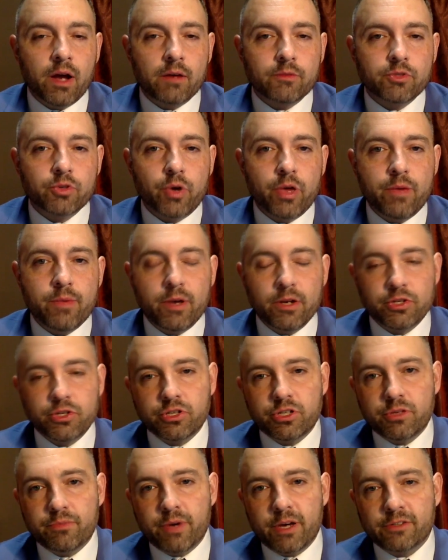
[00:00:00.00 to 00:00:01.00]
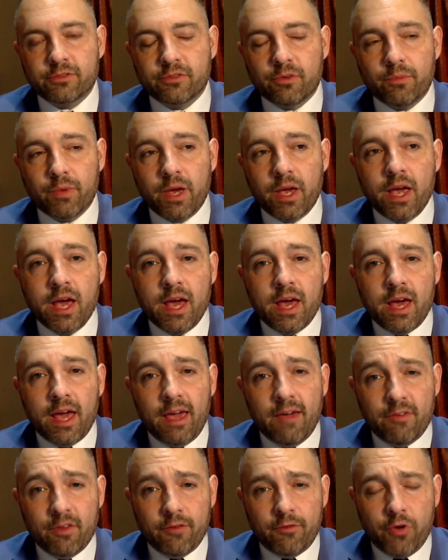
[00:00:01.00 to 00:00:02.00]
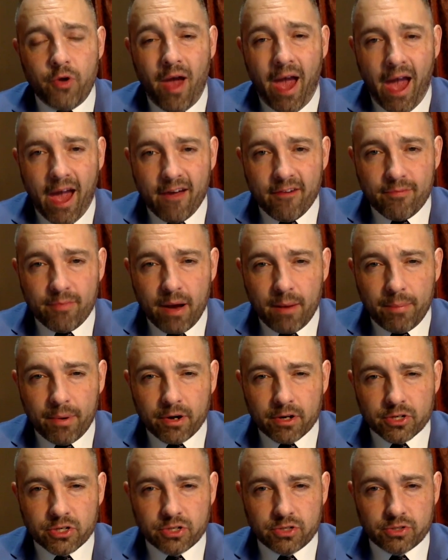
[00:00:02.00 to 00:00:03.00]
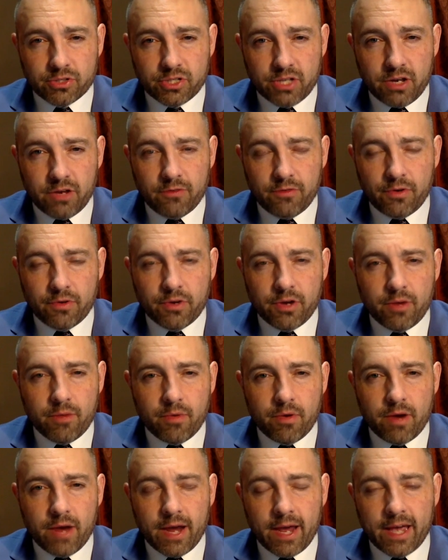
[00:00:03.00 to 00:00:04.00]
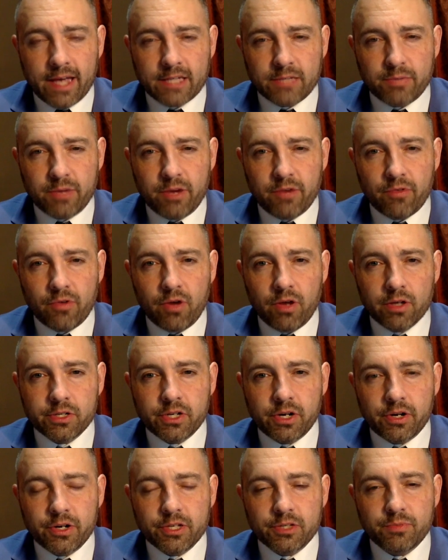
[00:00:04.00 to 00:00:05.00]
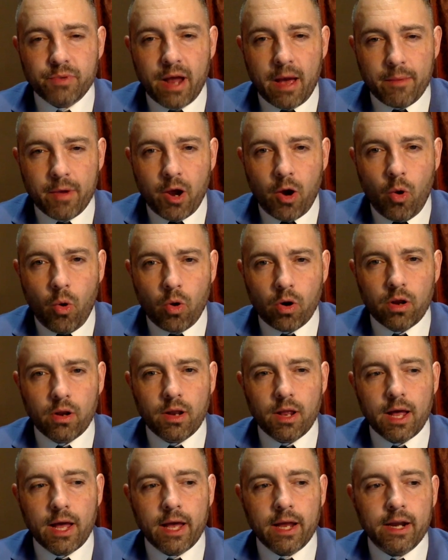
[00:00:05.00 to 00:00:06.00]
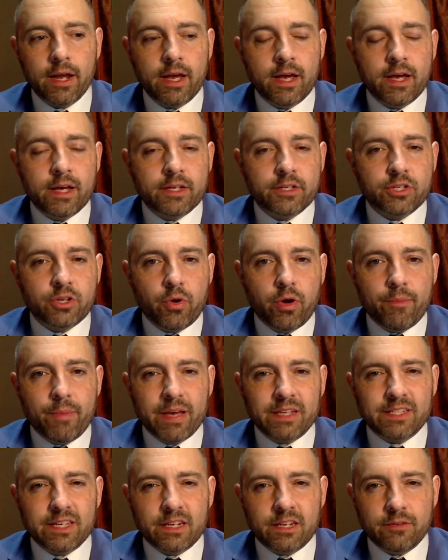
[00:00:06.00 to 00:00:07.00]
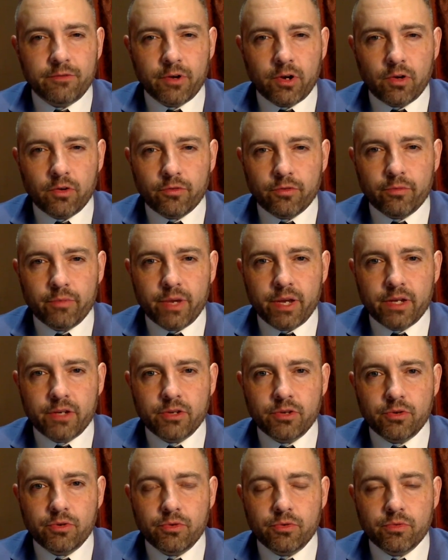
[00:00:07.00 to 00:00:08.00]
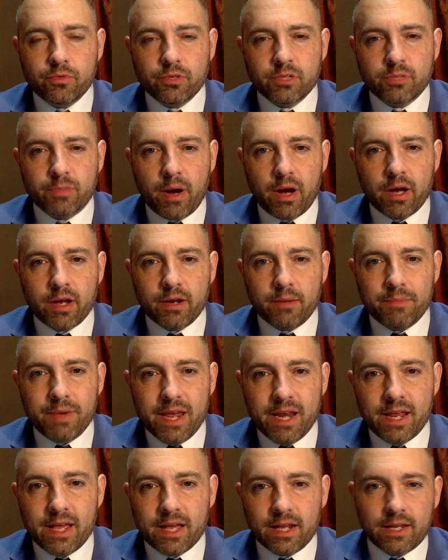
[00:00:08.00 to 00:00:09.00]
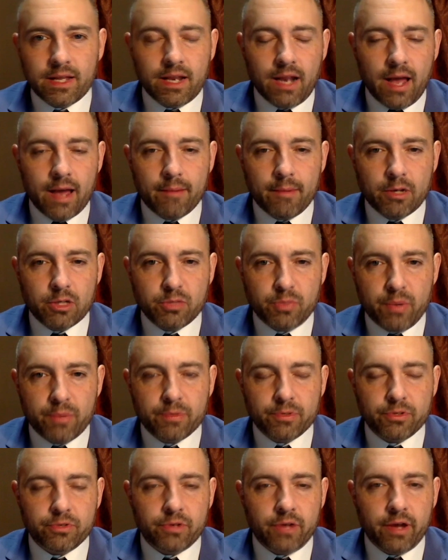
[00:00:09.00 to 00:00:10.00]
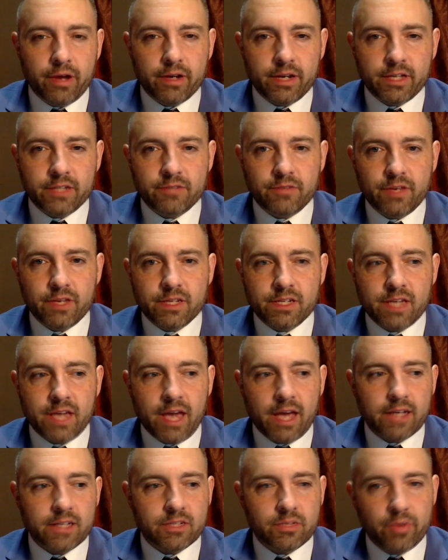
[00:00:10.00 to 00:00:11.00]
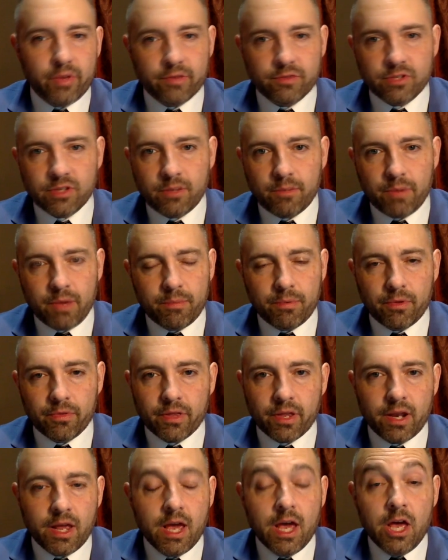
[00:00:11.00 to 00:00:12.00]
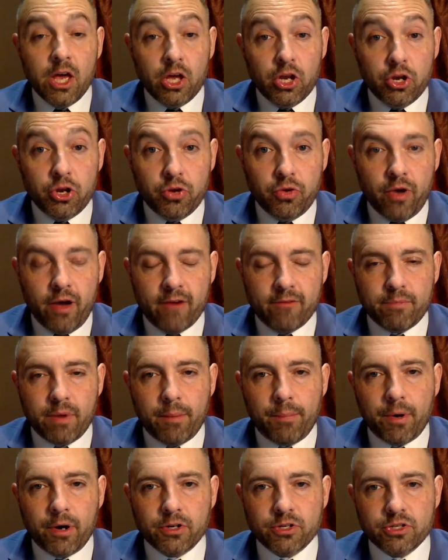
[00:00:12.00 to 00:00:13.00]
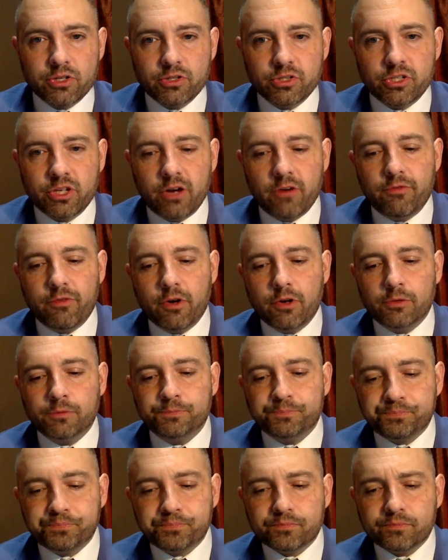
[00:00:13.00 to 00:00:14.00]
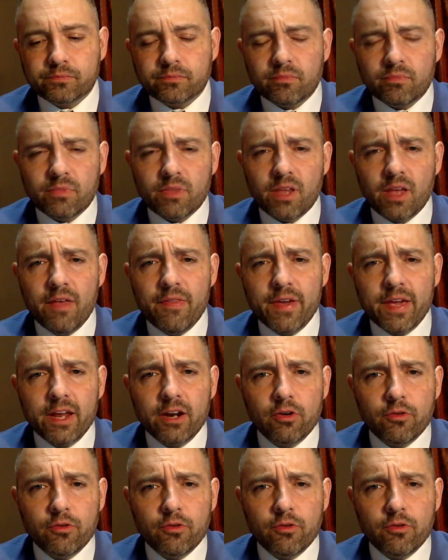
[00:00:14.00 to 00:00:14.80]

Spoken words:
So email is usually best for me. Even if you have my personal cell phone number, I can't speak for all attorneys, but I'm in court a lot. So it makes it difficult for me to respond immediately like most people do nowadays via text. So we have some people that do have my personal cell phone, and they get a